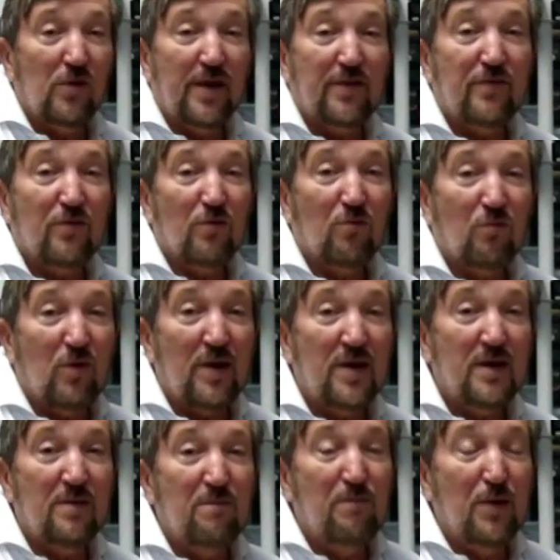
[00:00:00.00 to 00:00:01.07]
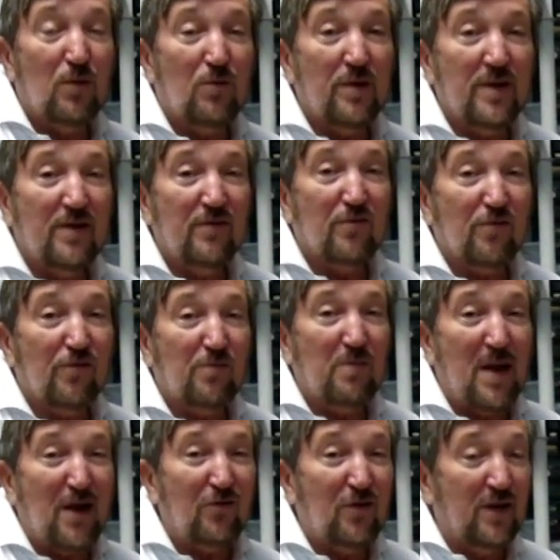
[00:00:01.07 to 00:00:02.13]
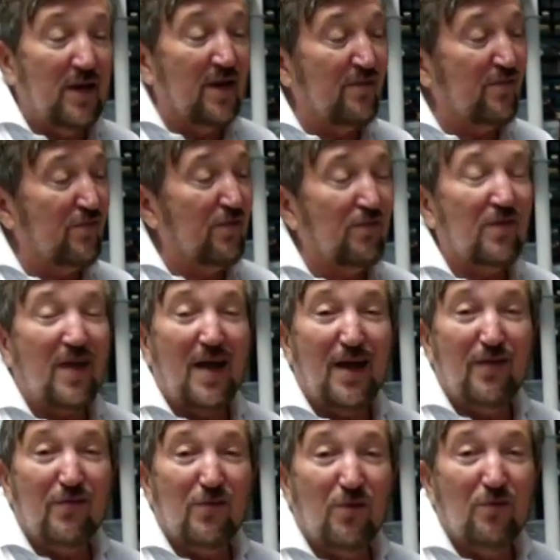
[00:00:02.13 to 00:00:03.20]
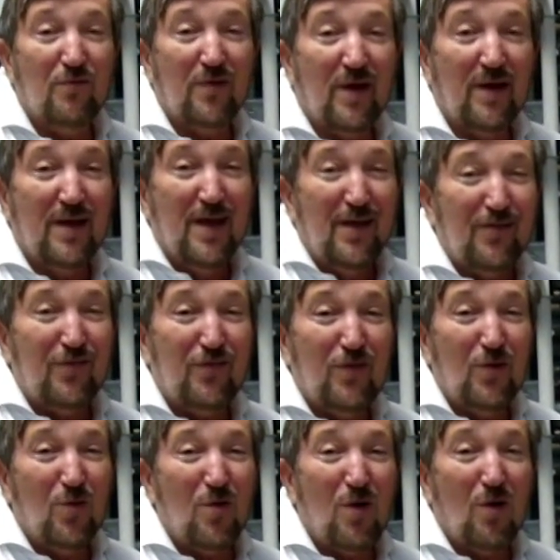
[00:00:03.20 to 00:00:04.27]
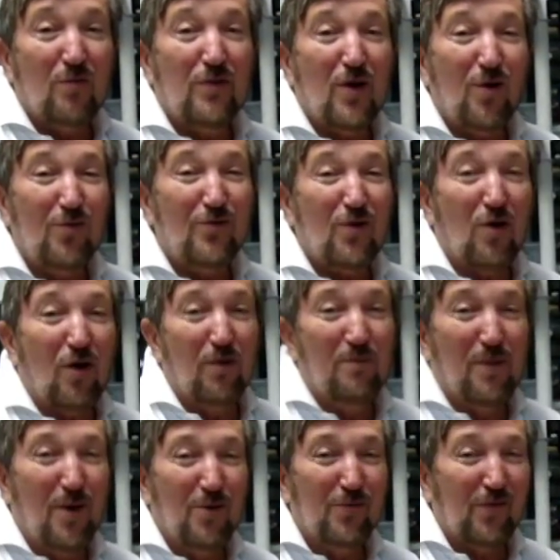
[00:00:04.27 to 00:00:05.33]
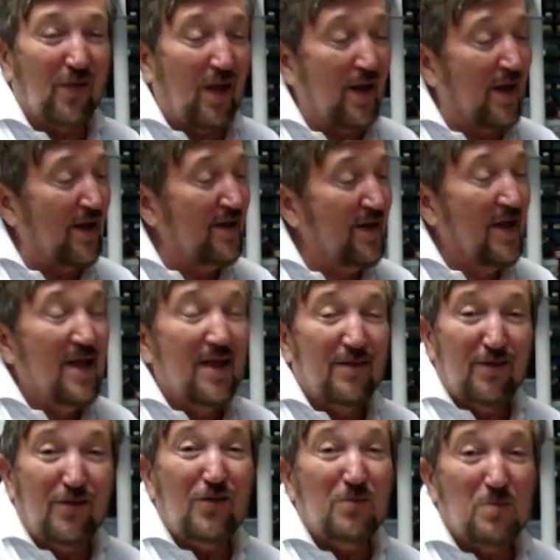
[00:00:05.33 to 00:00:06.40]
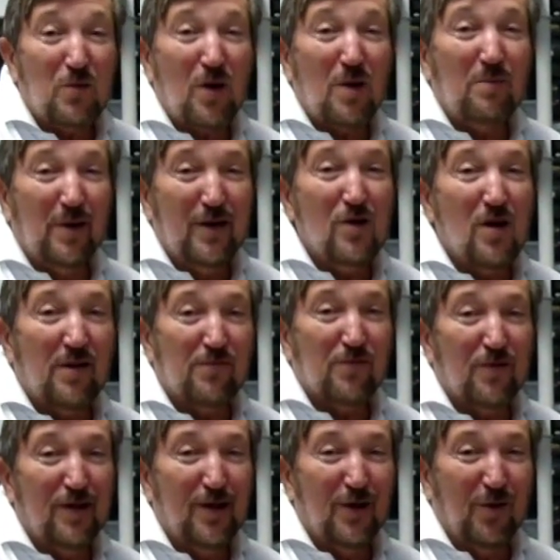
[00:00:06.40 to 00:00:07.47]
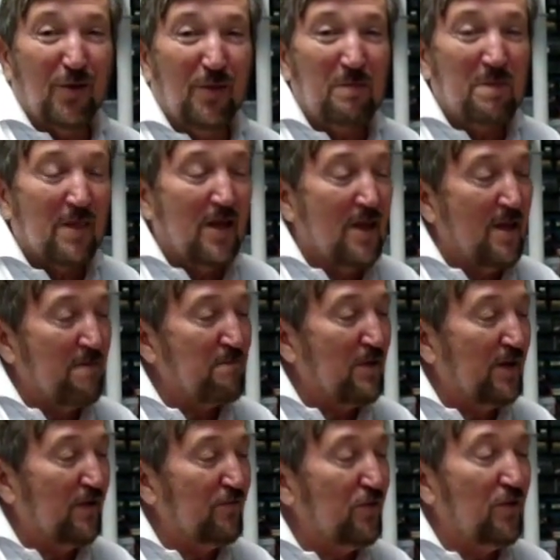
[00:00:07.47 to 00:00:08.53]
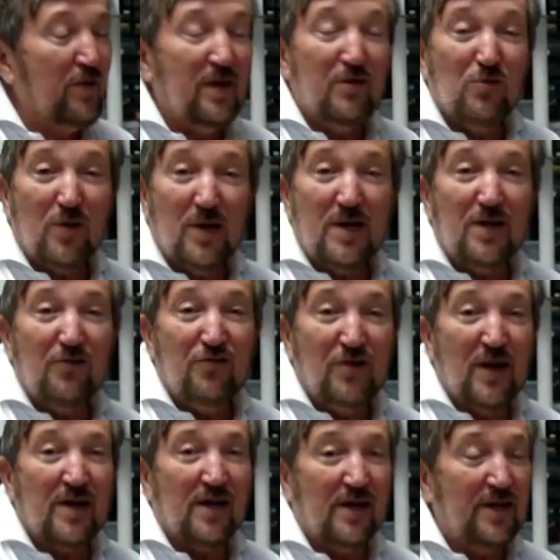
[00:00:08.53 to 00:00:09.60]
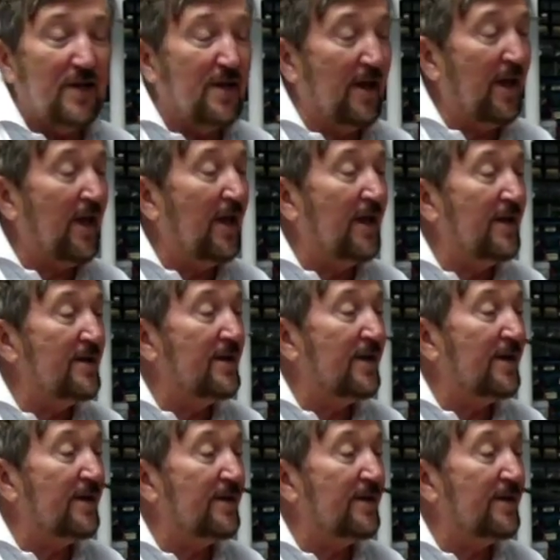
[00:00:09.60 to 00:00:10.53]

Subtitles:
who likes to run into buildings or smash it against the sides of steel-hulled Coast Guard boats, this is probably not for you. But if you treat it gently and